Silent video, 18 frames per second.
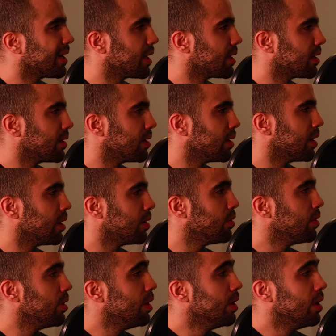at it now,
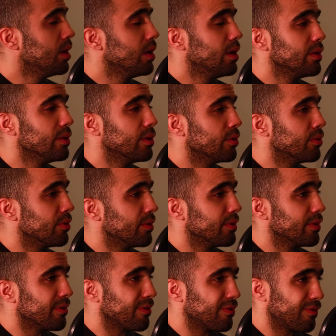
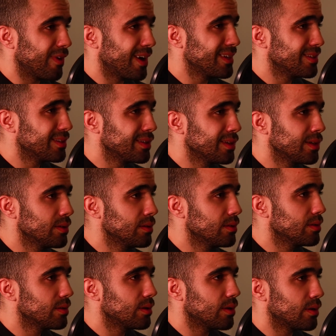the fight
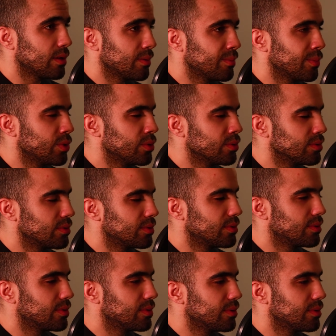scenes are the most